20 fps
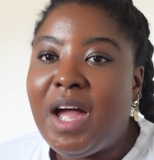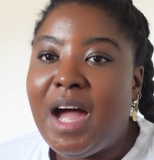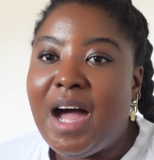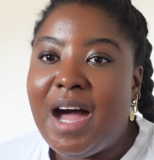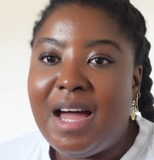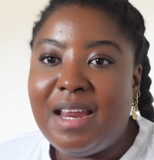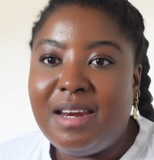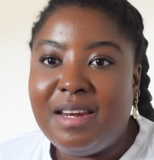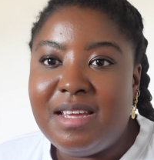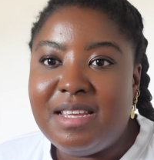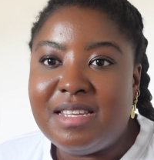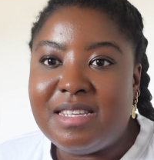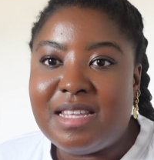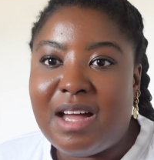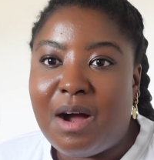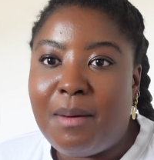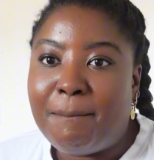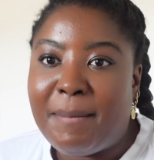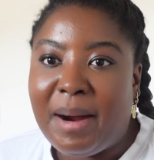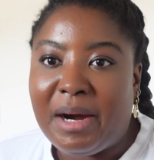and is
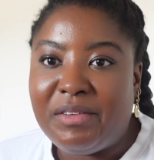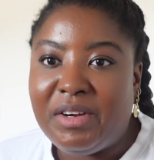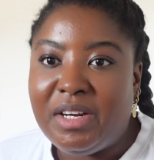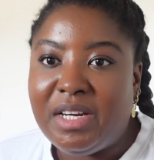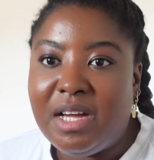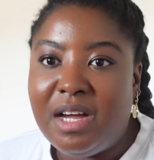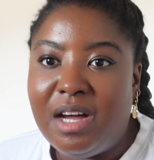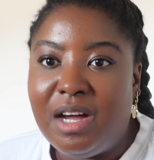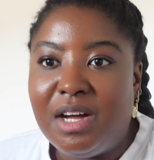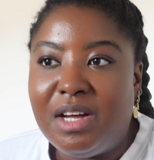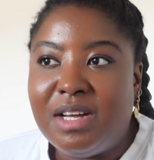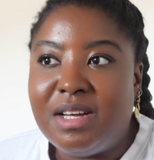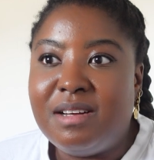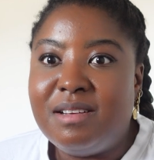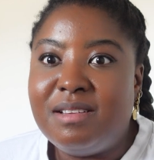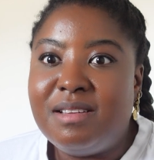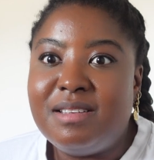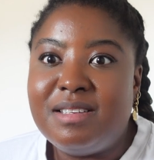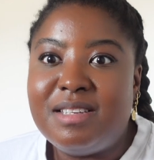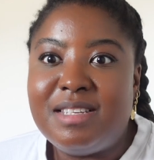now marrying her
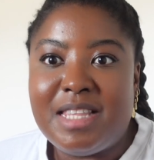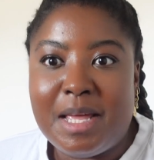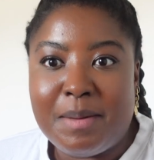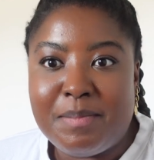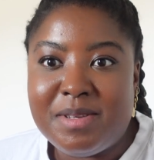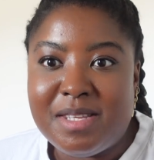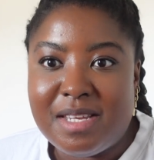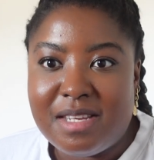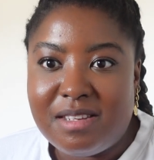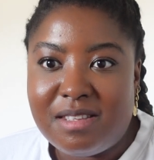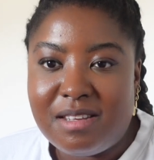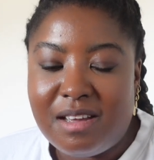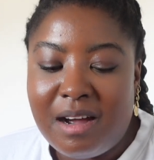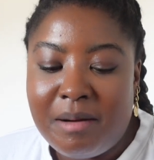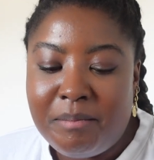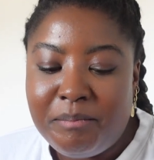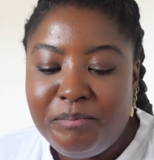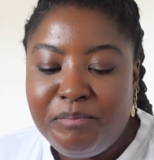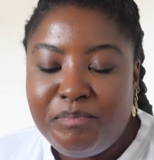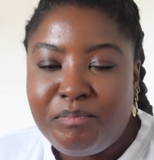stepsister.